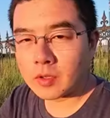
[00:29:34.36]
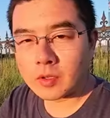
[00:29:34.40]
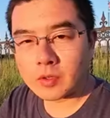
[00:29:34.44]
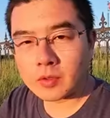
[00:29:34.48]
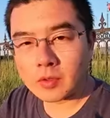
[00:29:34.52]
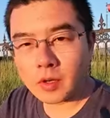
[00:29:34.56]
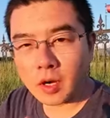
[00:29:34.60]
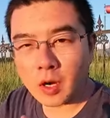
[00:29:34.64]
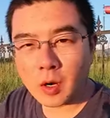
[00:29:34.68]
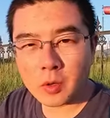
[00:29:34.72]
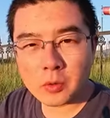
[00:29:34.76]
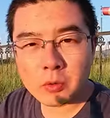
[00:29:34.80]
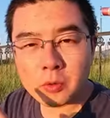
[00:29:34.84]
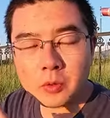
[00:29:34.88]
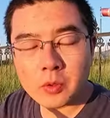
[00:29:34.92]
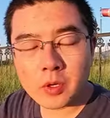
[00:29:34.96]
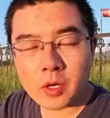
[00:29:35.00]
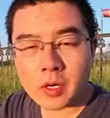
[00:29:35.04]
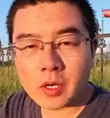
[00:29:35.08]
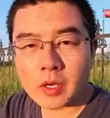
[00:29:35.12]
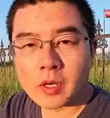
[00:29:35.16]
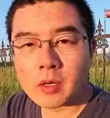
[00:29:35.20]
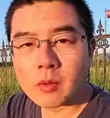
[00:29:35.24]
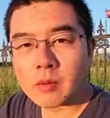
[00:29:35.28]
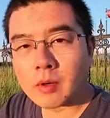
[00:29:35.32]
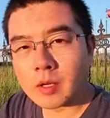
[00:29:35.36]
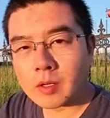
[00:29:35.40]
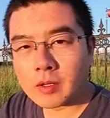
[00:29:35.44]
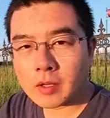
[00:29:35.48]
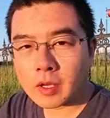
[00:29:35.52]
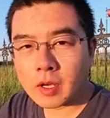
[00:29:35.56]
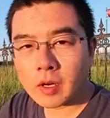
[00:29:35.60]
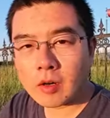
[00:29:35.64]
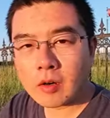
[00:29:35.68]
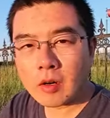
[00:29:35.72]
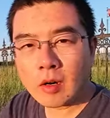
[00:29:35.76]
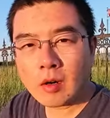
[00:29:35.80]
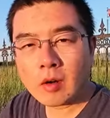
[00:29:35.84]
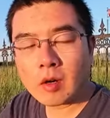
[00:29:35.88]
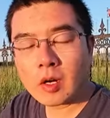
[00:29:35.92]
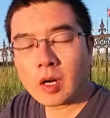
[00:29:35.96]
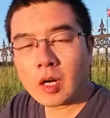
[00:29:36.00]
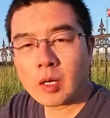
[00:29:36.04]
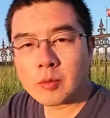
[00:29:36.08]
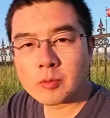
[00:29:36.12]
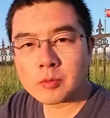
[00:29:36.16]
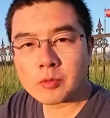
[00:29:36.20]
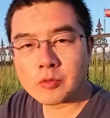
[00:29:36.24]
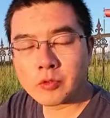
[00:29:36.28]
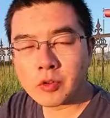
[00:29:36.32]
The audio you are hearing right now all
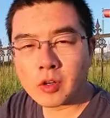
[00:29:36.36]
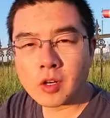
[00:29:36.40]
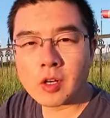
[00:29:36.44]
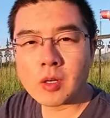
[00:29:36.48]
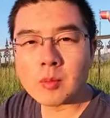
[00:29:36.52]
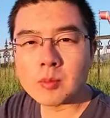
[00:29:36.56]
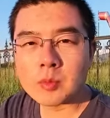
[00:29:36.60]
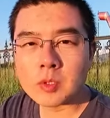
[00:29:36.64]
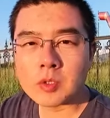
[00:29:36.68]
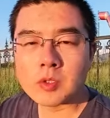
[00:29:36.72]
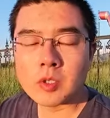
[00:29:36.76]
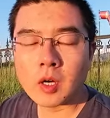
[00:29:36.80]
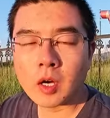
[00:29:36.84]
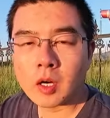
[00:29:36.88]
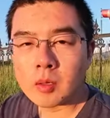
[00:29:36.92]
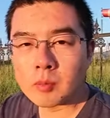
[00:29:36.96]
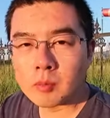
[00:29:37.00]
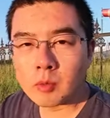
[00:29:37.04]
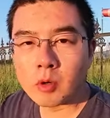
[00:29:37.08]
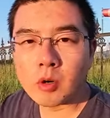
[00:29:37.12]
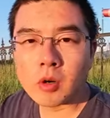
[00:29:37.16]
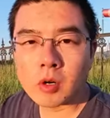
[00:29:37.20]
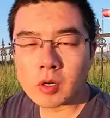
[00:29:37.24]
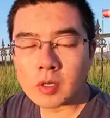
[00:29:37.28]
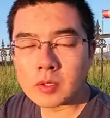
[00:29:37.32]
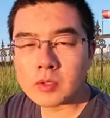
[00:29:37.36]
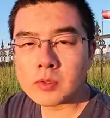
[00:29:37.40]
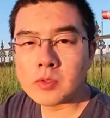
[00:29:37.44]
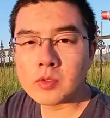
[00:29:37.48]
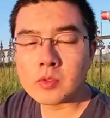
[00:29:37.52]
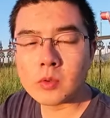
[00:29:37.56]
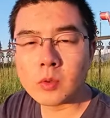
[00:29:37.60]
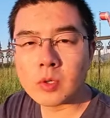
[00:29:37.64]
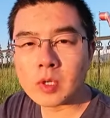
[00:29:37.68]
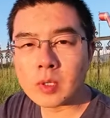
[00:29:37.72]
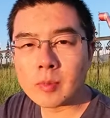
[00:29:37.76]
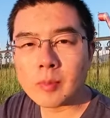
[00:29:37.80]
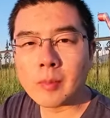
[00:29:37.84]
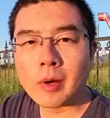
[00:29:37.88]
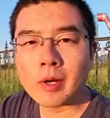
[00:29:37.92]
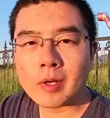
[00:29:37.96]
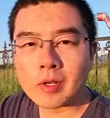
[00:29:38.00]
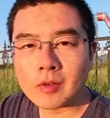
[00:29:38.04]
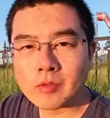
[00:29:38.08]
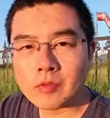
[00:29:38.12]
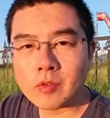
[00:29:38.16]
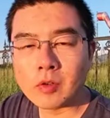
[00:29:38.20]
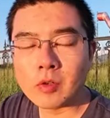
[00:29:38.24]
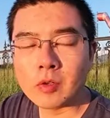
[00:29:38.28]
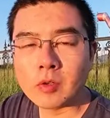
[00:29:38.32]
comes from this onboard Sony
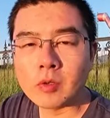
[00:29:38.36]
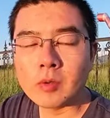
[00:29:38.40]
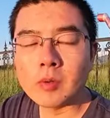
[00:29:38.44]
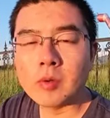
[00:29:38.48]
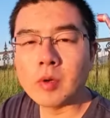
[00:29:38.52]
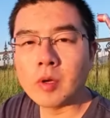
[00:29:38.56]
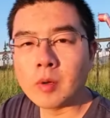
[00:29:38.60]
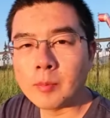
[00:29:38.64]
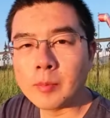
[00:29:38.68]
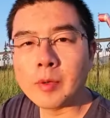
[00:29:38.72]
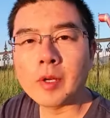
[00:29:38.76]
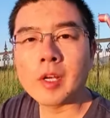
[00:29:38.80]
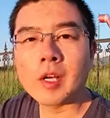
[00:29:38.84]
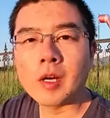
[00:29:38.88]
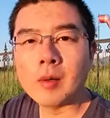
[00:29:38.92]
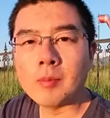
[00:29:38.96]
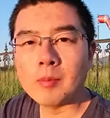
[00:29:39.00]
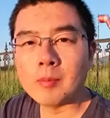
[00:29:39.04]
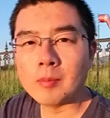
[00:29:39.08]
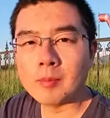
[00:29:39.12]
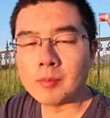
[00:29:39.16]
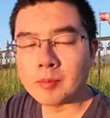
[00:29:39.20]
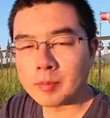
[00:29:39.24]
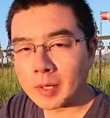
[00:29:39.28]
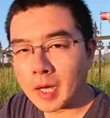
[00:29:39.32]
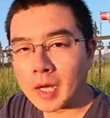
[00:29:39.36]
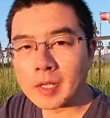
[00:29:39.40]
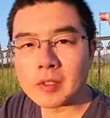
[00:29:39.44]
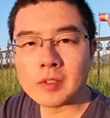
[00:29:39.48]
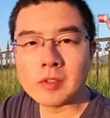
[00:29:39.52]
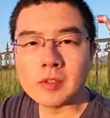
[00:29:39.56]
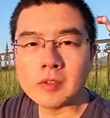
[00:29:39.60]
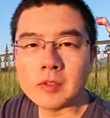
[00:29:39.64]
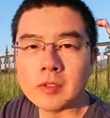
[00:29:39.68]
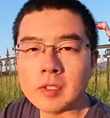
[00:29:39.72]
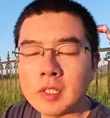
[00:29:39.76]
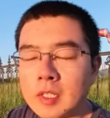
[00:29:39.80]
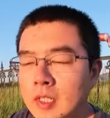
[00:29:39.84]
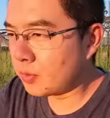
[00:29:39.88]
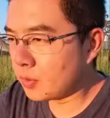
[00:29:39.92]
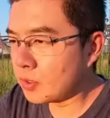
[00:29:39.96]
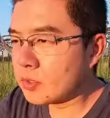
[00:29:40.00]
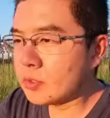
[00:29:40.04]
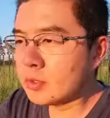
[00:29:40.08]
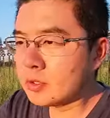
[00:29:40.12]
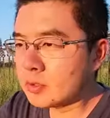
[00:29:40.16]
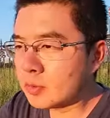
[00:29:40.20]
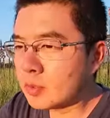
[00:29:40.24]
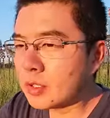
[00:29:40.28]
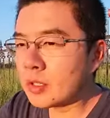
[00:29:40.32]
microphone Qoocam pattern.
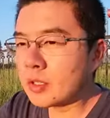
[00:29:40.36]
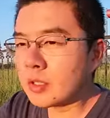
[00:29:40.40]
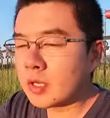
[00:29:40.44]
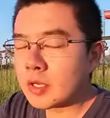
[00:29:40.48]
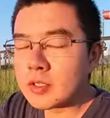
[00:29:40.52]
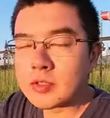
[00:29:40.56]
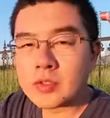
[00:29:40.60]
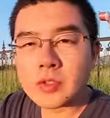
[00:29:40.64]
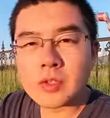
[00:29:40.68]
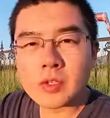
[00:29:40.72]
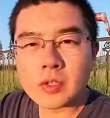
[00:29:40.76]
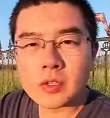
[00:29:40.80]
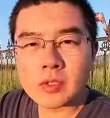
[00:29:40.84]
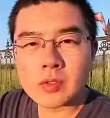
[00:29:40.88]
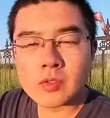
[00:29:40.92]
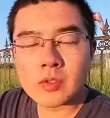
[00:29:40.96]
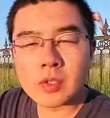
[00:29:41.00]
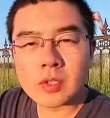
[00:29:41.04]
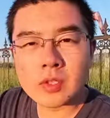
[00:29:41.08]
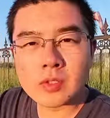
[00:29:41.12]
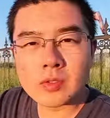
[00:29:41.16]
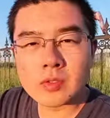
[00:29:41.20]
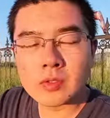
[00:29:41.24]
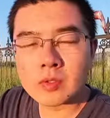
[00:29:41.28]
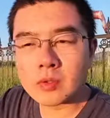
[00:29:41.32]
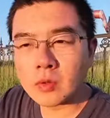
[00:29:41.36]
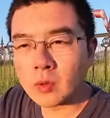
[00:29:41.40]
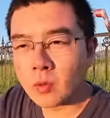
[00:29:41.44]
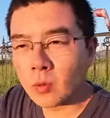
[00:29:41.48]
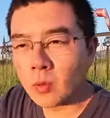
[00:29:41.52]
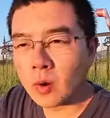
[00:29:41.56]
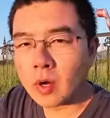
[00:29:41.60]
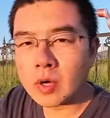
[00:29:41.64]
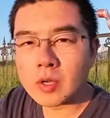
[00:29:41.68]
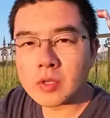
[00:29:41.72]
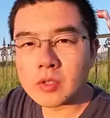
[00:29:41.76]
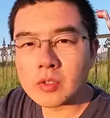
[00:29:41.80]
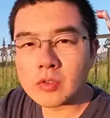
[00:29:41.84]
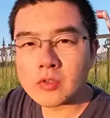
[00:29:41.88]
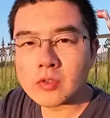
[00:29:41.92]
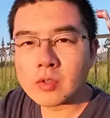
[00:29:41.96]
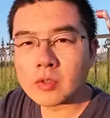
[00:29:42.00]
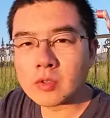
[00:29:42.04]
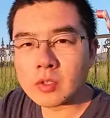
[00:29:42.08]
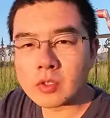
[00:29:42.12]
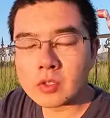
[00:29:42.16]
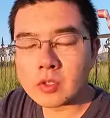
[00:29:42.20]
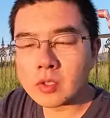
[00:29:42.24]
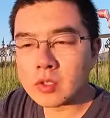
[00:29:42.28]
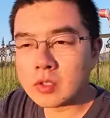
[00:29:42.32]
Personally speaking, I think this
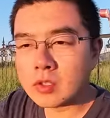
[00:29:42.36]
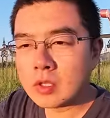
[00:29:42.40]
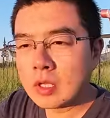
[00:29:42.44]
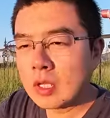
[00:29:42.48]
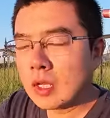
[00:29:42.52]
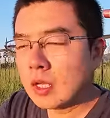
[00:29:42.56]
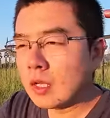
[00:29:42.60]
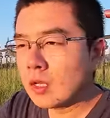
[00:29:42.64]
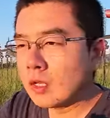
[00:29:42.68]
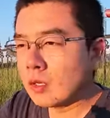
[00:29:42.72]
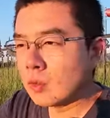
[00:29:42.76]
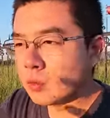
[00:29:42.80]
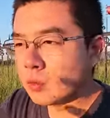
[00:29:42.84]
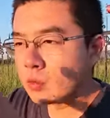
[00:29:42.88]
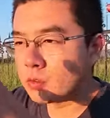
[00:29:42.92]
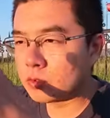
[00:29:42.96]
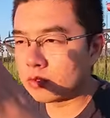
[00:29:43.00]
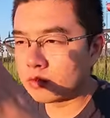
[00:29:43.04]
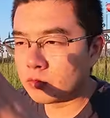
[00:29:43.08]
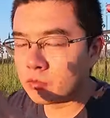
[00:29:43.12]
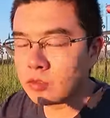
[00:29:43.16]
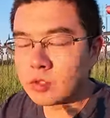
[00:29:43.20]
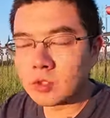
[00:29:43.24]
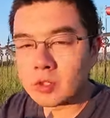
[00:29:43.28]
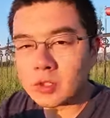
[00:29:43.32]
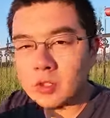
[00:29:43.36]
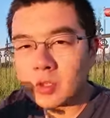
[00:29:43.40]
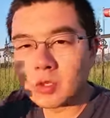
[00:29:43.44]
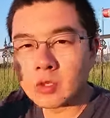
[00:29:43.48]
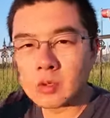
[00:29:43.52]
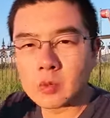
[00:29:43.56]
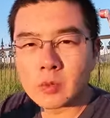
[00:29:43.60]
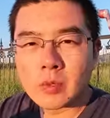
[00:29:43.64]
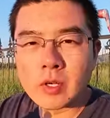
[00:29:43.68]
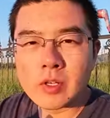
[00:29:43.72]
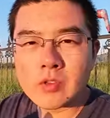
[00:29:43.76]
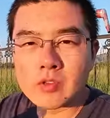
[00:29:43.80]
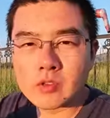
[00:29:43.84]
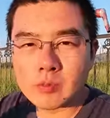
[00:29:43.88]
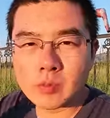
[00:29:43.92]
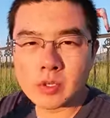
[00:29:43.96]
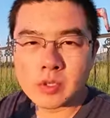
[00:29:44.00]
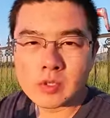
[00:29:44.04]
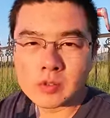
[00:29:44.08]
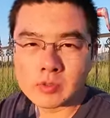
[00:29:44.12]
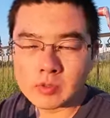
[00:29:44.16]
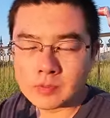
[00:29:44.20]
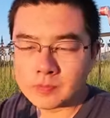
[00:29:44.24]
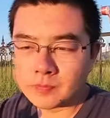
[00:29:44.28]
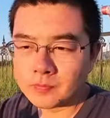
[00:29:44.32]
1-inch edition with a vertical
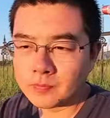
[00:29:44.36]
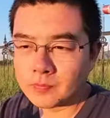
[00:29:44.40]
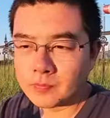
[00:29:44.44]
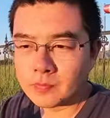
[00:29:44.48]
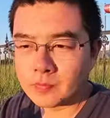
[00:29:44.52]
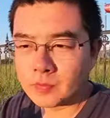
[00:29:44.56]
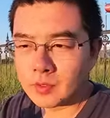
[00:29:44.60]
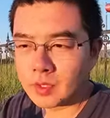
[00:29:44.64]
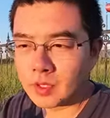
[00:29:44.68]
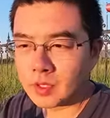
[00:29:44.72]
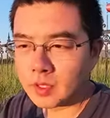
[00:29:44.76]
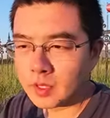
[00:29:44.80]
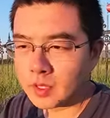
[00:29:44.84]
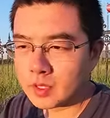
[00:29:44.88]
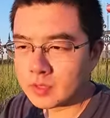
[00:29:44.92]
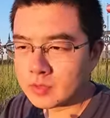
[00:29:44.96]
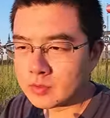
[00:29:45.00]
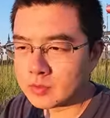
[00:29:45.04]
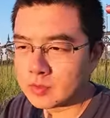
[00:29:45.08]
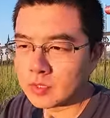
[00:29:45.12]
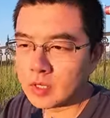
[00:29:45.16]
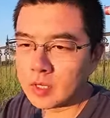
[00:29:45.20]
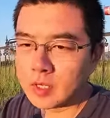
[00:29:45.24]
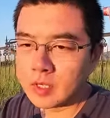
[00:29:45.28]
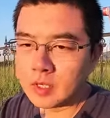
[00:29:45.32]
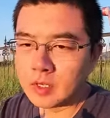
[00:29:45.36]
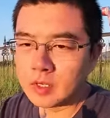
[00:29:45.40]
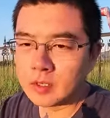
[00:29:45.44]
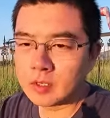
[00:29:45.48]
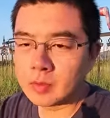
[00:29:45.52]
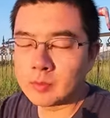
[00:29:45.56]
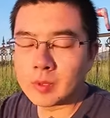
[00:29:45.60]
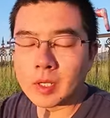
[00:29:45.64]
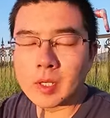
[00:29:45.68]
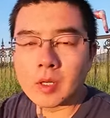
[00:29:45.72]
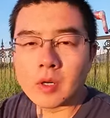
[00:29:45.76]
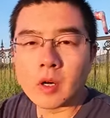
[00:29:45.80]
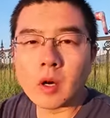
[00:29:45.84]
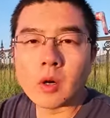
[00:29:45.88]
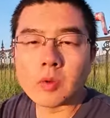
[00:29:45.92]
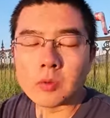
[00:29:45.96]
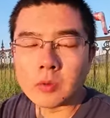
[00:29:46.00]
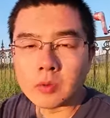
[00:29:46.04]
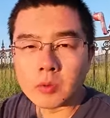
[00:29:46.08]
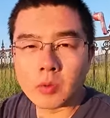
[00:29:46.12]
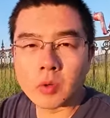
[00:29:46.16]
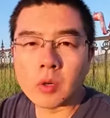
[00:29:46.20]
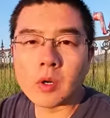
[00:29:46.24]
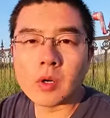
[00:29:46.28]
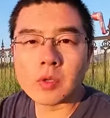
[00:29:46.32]
arrangement that has a better
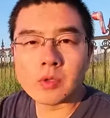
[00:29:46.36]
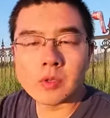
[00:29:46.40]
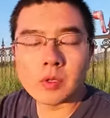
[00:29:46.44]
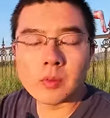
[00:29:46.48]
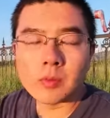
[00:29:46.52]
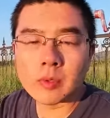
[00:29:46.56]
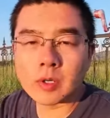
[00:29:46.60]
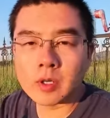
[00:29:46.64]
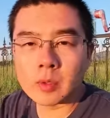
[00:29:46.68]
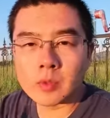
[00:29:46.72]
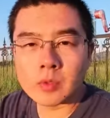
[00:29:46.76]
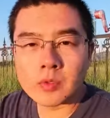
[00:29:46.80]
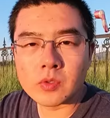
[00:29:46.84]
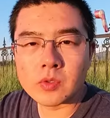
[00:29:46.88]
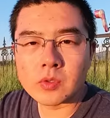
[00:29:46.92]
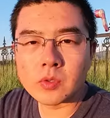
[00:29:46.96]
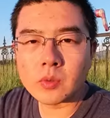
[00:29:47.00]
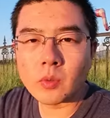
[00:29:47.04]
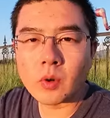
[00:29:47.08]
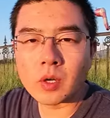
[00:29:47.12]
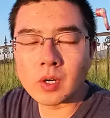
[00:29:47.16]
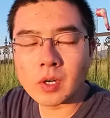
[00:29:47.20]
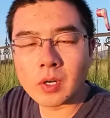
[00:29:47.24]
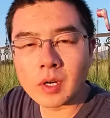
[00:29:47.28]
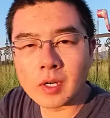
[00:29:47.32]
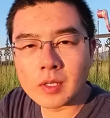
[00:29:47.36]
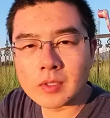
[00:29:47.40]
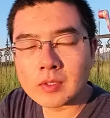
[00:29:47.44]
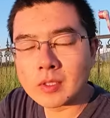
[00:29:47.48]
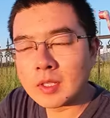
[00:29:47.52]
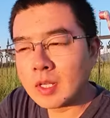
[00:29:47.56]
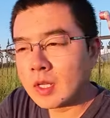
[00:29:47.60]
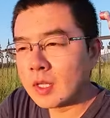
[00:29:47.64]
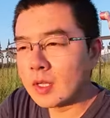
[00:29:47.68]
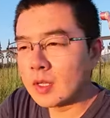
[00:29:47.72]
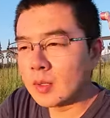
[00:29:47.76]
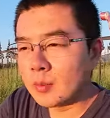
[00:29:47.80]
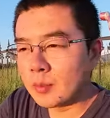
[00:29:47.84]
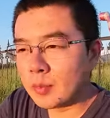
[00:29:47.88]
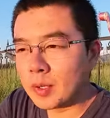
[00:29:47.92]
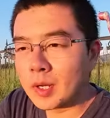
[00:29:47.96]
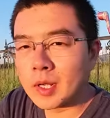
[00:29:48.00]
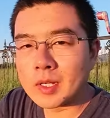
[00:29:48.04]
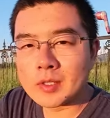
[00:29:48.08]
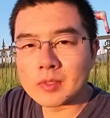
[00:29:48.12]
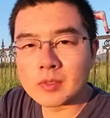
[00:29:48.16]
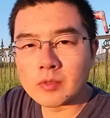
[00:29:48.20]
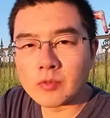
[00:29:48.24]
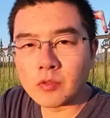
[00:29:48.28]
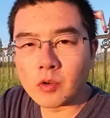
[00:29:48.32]
audio quality compared with the One RS
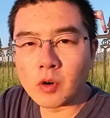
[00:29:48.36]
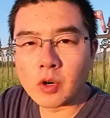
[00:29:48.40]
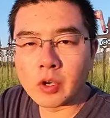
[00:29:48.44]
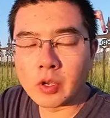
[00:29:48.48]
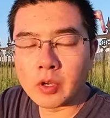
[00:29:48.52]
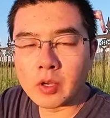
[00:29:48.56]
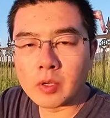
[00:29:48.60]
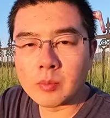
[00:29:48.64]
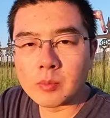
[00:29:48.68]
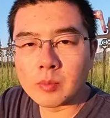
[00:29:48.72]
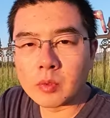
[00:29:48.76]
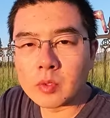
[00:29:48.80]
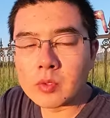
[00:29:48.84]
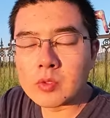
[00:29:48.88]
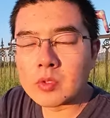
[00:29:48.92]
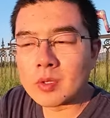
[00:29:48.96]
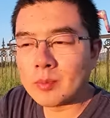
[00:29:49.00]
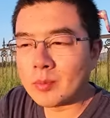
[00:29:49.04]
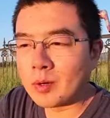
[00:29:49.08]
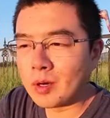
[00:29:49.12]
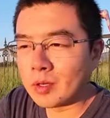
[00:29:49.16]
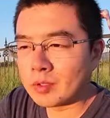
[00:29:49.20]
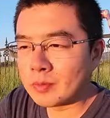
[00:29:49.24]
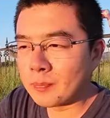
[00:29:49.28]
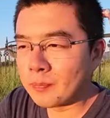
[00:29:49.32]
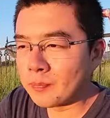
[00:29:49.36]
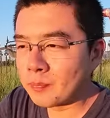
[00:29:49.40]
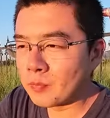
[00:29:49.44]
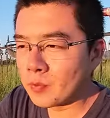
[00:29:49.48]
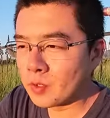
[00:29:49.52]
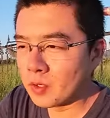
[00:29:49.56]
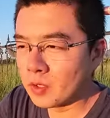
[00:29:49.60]
plus 4K boost mod.